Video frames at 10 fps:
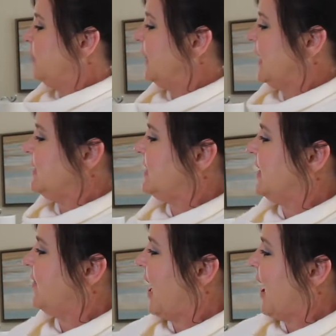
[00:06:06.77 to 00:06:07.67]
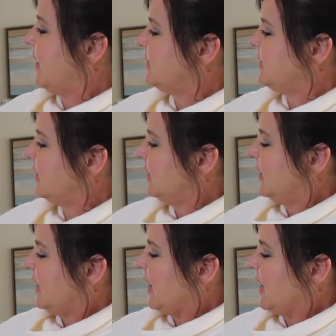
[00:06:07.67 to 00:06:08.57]
placing that
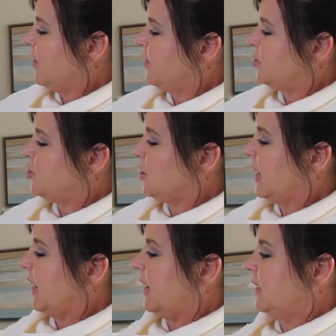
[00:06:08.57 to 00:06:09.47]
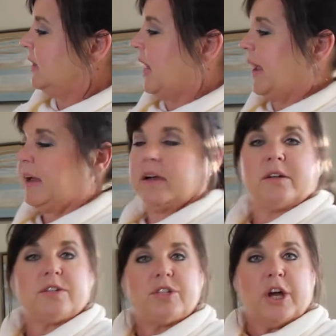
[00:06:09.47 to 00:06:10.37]
in the tree like
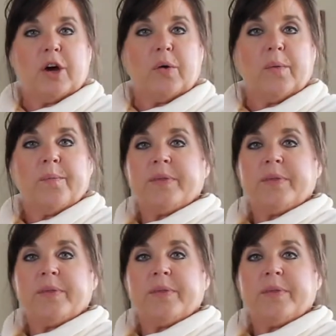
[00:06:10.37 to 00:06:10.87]
so.